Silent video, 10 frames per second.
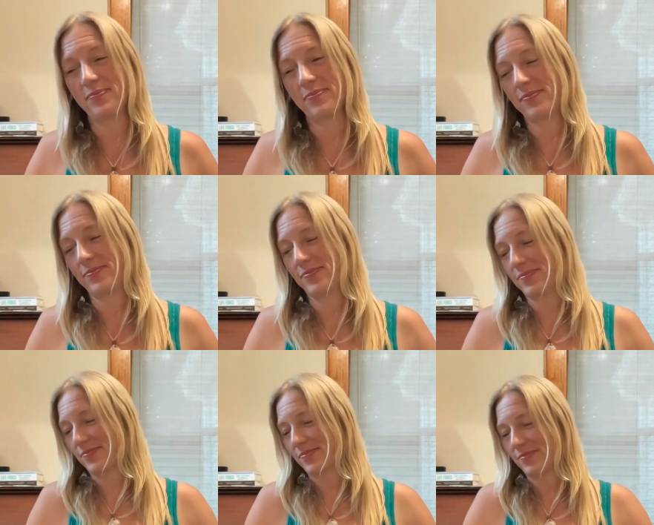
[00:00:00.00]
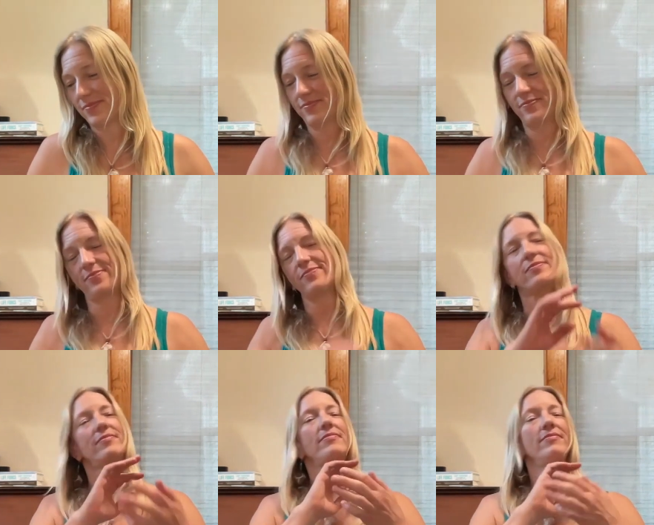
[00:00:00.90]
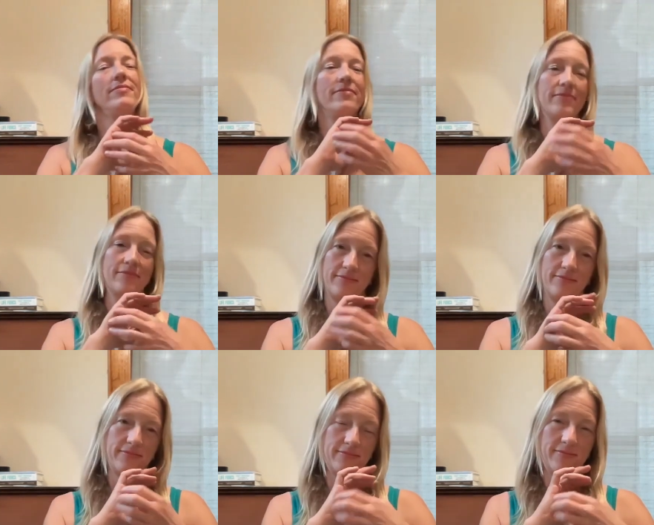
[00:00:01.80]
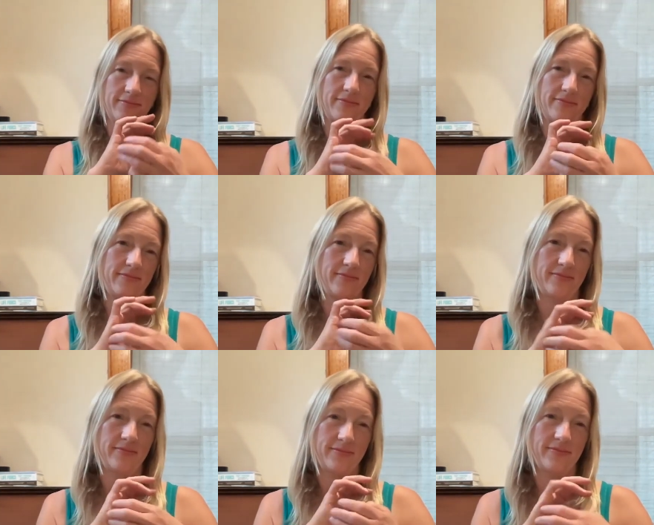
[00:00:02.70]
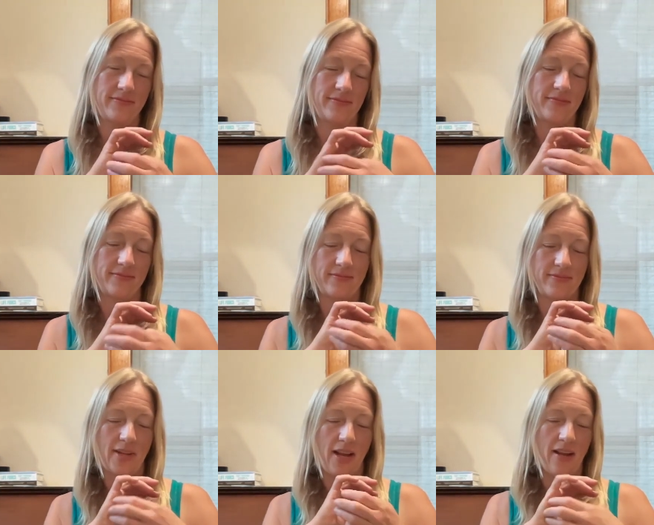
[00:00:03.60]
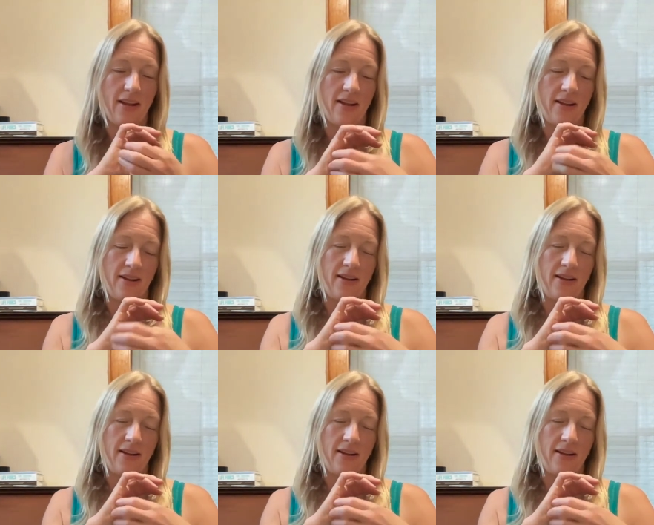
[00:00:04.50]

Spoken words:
No one is speaking in this clip.